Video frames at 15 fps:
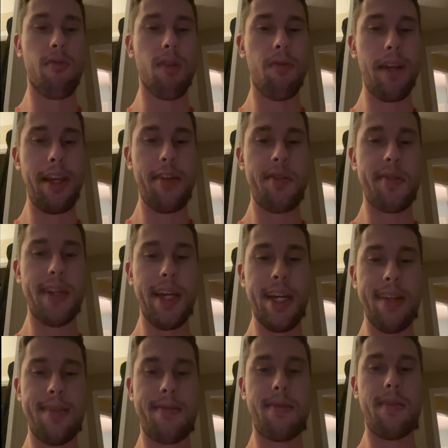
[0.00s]
released
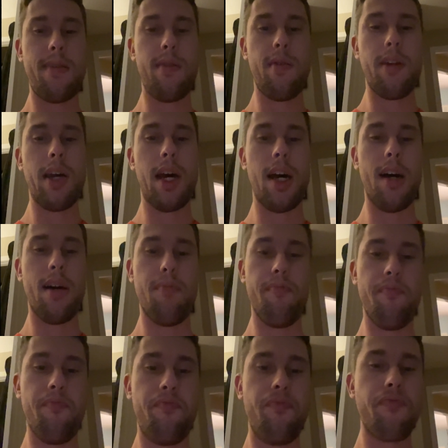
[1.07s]
its um,